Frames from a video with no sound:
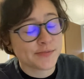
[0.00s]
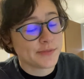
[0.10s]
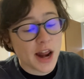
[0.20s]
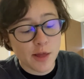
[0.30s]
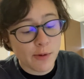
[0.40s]

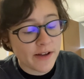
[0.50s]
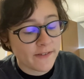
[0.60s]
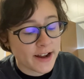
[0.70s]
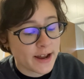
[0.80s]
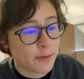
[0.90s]
None of the
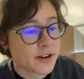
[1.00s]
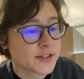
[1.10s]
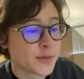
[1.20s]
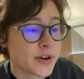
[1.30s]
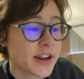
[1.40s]
Wi-Fi
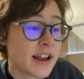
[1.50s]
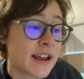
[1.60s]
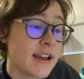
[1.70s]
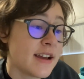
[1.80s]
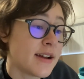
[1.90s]
networks are
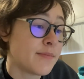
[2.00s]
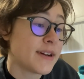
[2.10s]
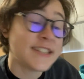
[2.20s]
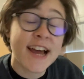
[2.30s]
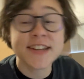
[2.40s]
working.
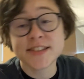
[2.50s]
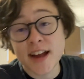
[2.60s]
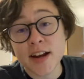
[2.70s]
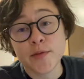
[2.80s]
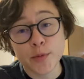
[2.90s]
My data is
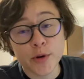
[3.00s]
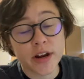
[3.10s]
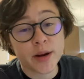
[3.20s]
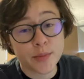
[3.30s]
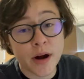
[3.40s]
not even
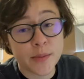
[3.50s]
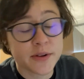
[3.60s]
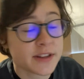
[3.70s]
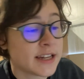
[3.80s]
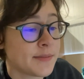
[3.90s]
working
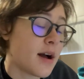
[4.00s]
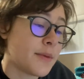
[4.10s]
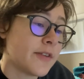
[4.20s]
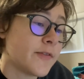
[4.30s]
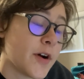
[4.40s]
properly on
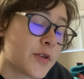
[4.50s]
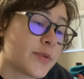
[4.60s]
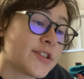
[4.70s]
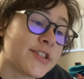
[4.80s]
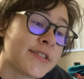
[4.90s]
my phone,
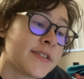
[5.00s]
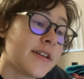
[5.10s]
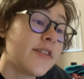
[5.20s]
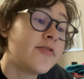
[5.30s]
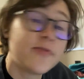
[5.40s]
which is
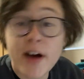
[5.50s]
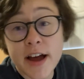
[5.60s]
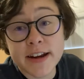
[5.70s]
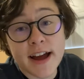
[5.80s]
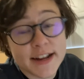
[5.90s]

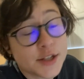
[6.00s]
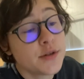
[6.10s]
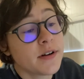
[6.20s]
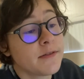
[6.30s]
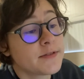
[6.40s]
fun. I
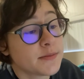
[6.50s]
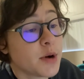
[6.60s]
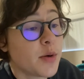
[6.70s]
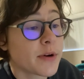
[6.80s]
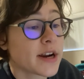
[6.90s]
do have some
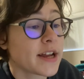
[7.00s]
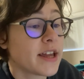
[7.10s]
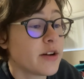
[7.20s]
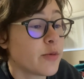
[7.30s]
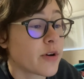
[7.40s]
homework I
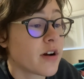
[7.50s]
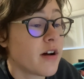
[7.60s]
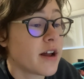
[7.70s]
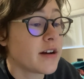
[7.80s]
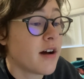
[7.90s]
can work
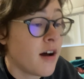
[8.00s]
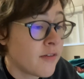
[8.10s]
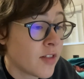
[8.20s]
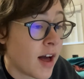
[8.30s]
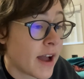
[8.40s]
on
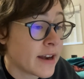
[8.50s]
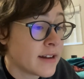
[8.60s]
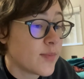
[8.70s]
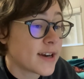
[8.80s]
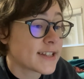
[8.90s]

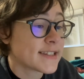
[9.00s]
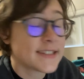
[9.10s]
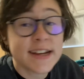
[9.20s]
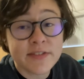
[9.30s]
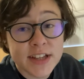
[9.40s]
offline, but it's
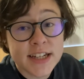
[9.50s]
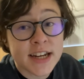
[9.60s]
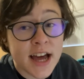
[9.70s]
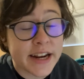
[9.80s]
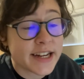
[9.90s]
definitely
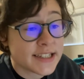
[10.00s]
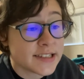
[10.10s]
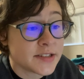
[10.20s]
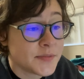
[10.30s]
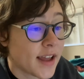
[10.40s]
not
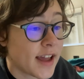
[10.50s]
ideal.